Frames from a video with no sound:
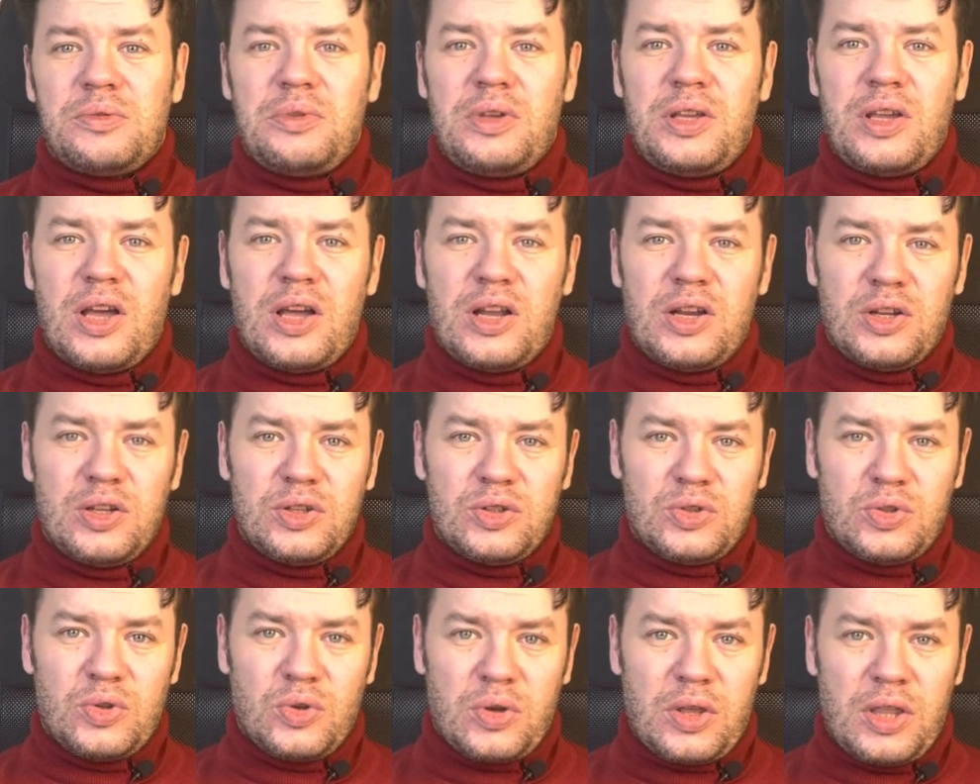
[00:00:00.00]
We are
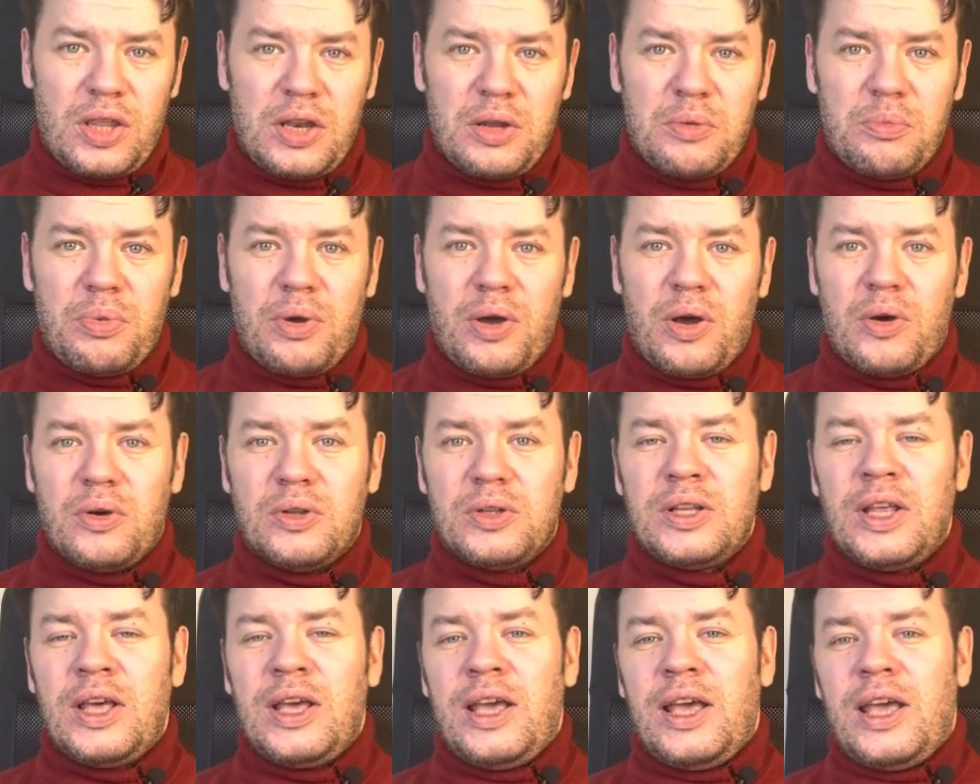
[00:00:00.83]
not talking
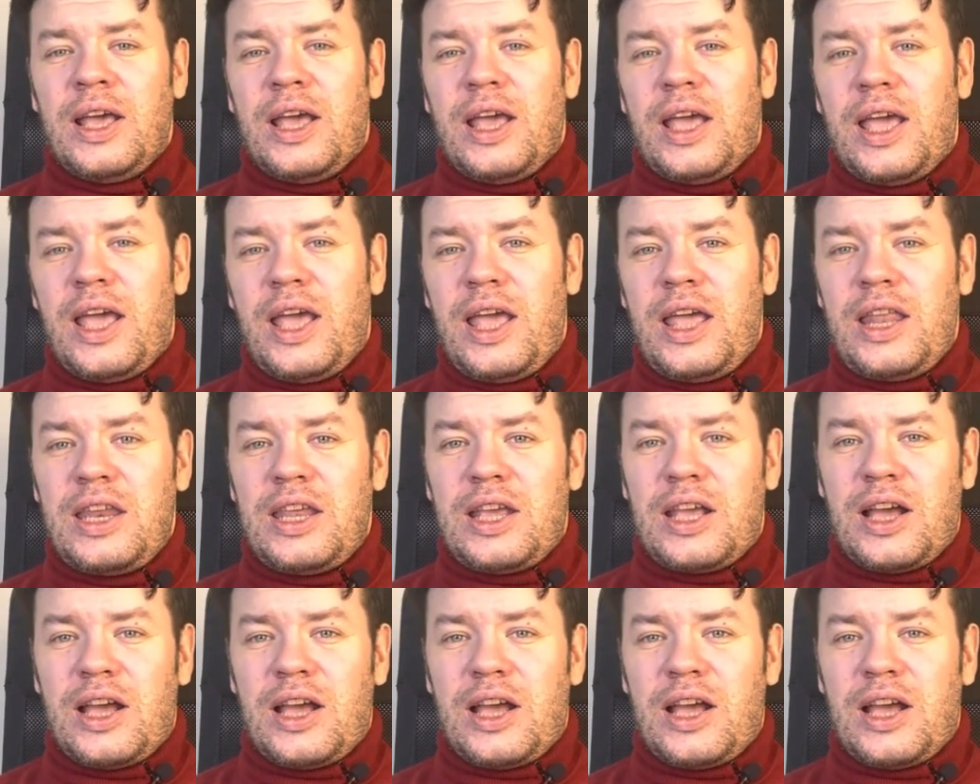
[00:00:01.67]
about any